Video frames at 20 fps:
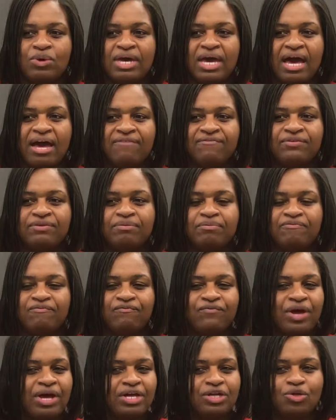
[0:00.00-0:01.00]
We have to
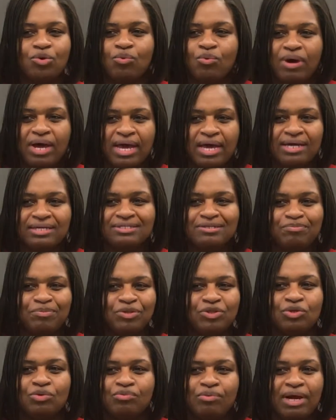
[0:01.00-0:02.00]
find a way to
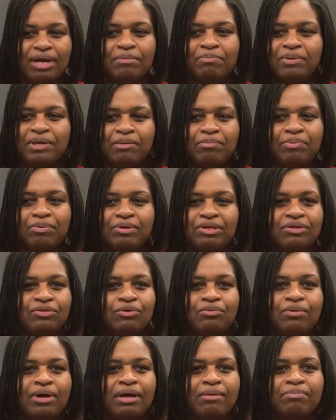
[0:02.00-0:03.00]
put the right people
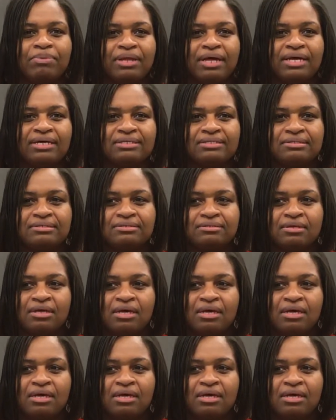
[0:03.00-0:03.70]
in the right place.